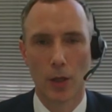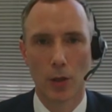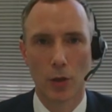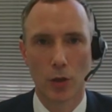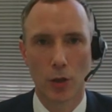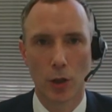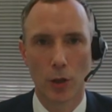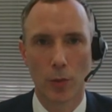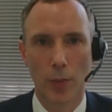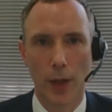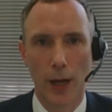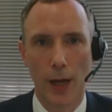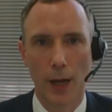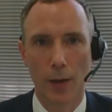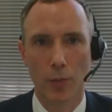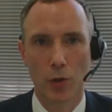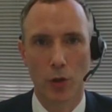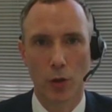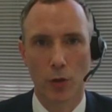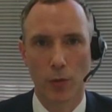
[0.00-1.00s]
So
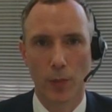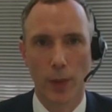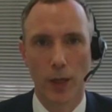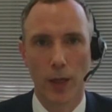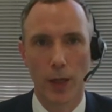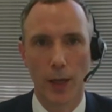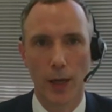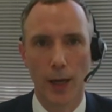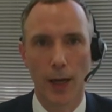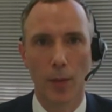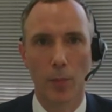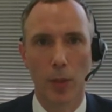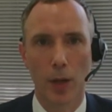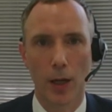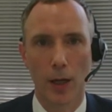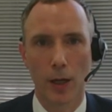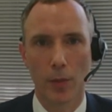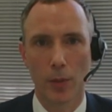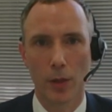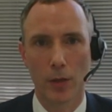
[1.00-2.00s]
perhaps SoftBank can
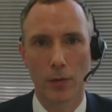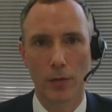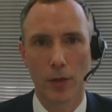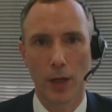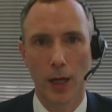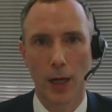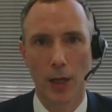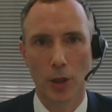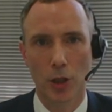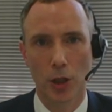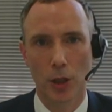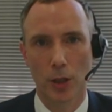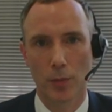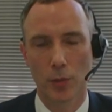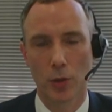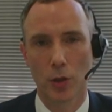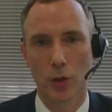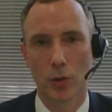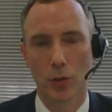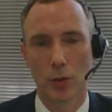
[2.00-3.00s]
play a bit of catch up
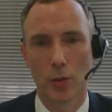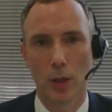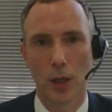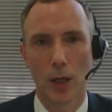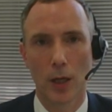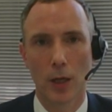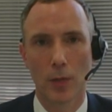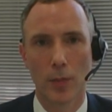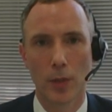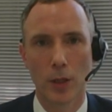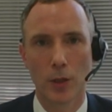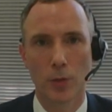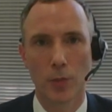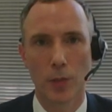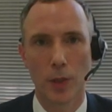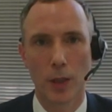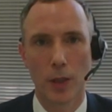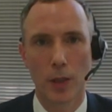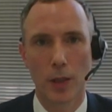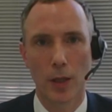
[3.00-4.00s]
to um, its
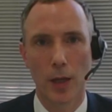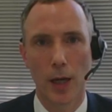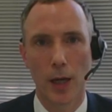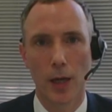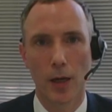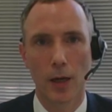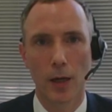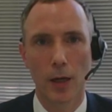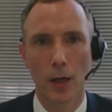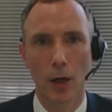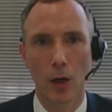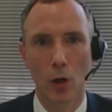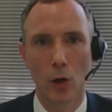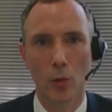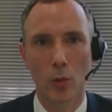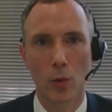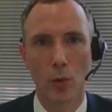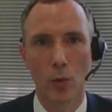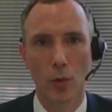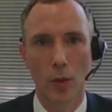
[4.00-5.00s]
bigger AI
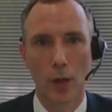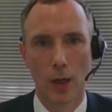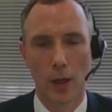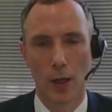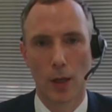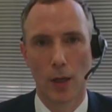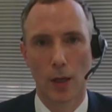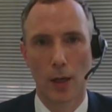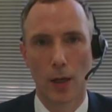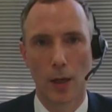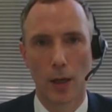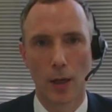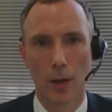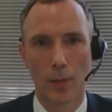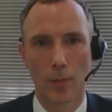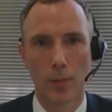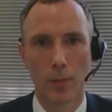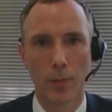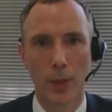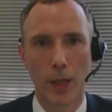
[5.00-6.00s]
global
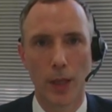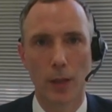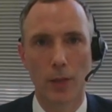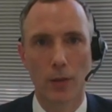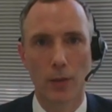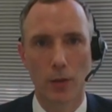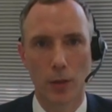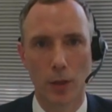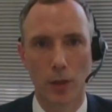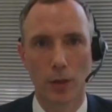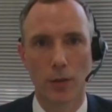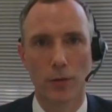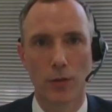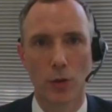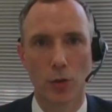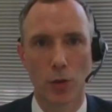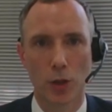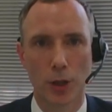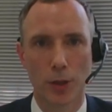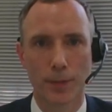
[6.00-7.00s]
um, peers in the
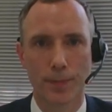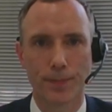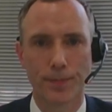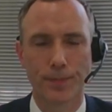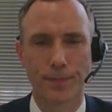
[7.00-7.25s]
future.